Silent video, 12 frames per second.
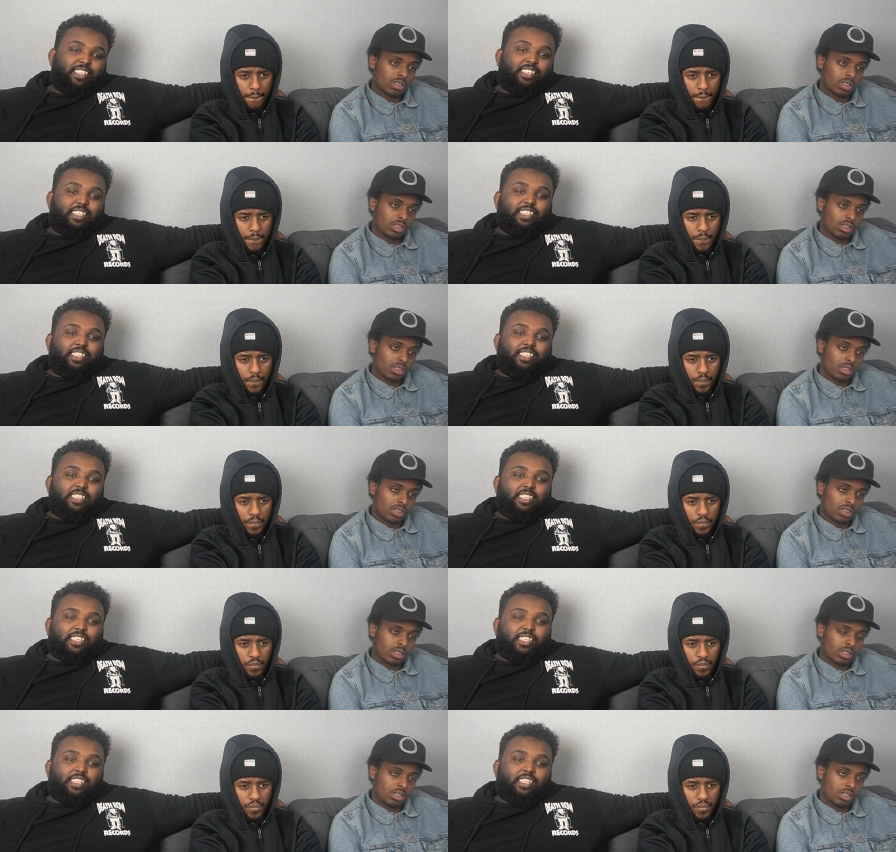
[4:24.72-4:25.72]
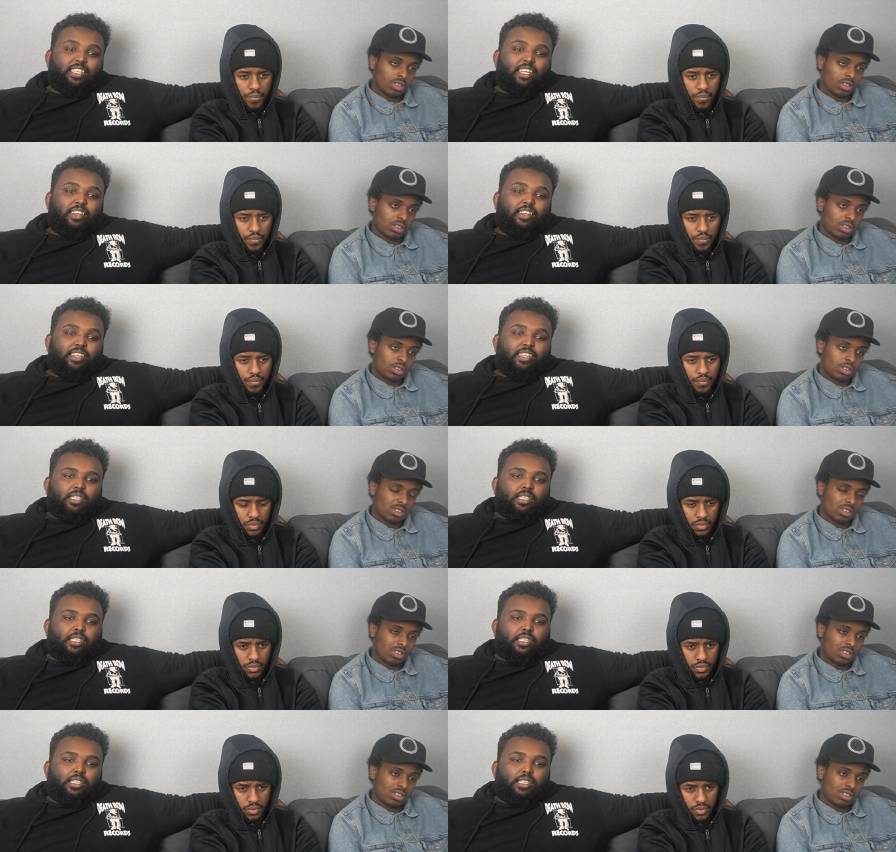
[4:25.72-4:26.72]

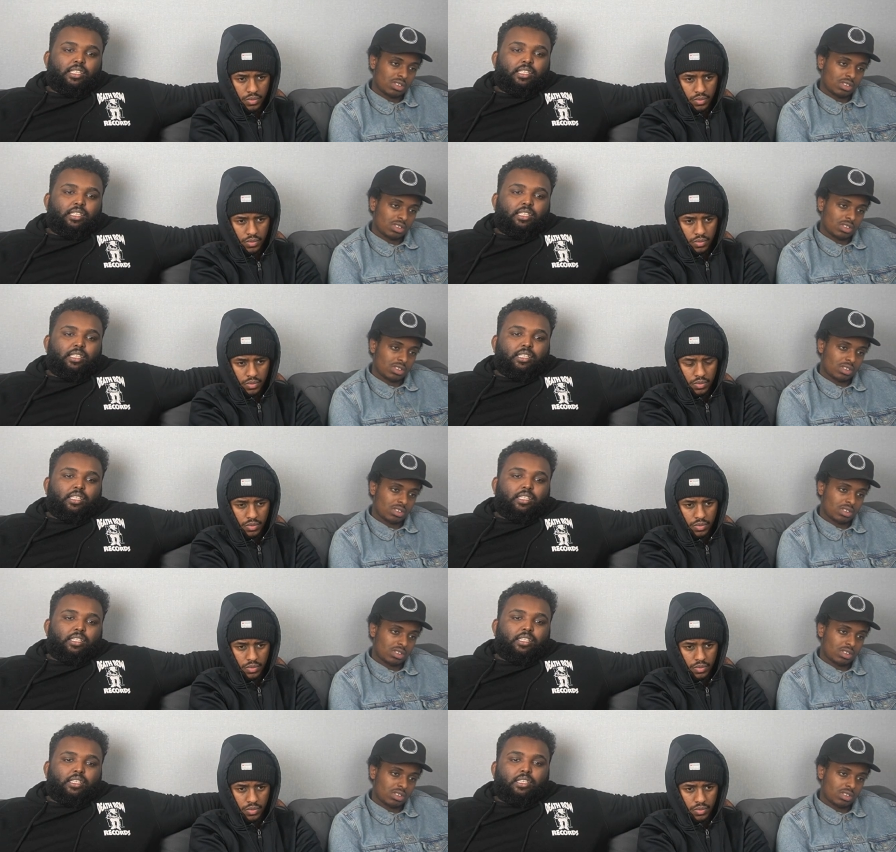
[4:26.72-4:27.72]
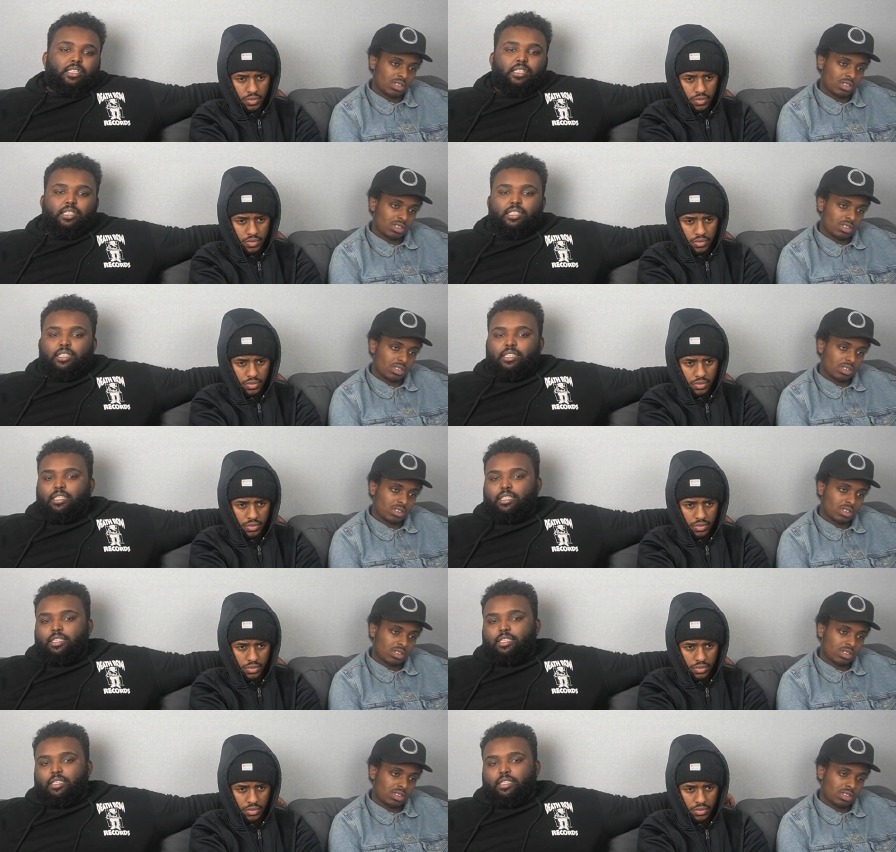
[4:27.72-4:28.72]

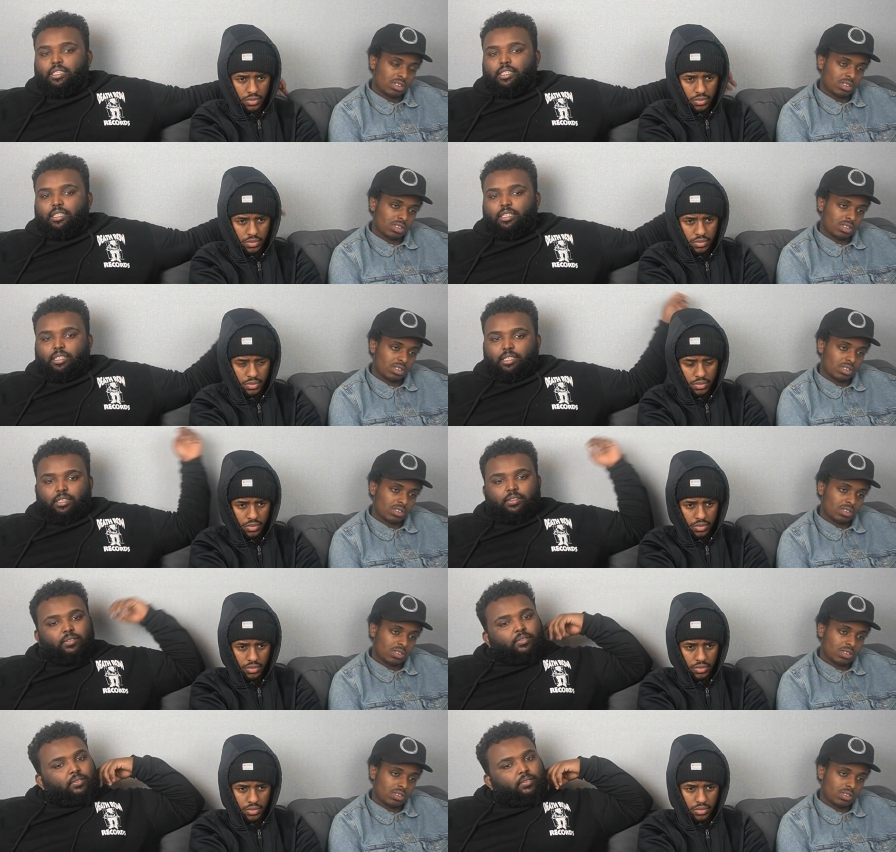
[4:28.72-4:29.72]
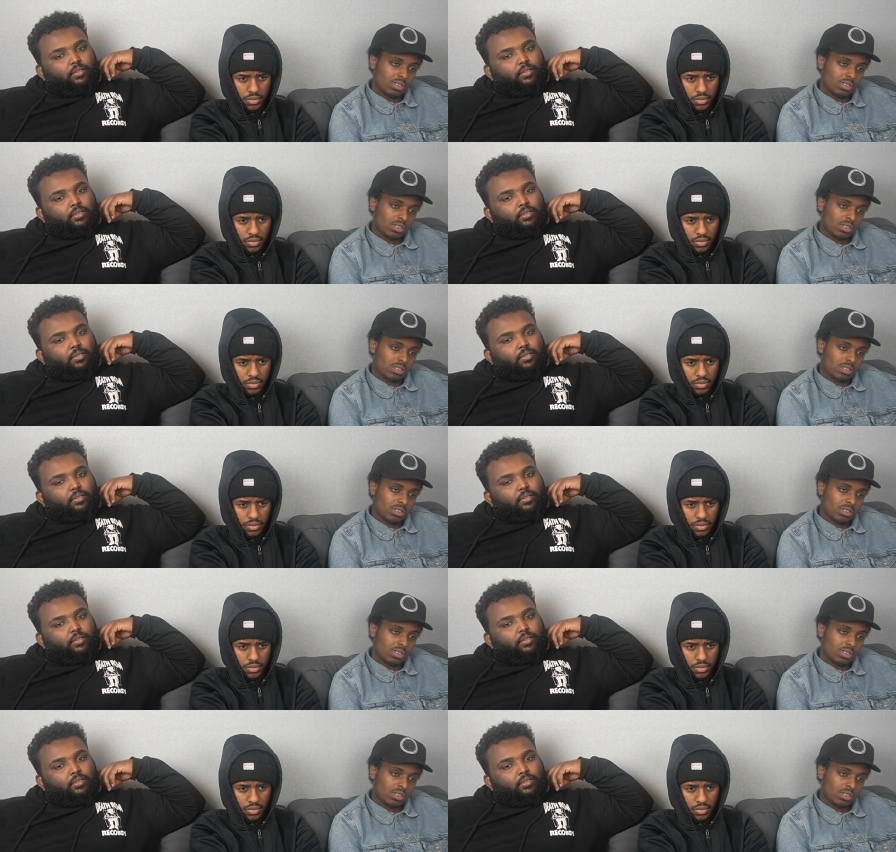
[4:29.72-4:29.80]
Nothing is said.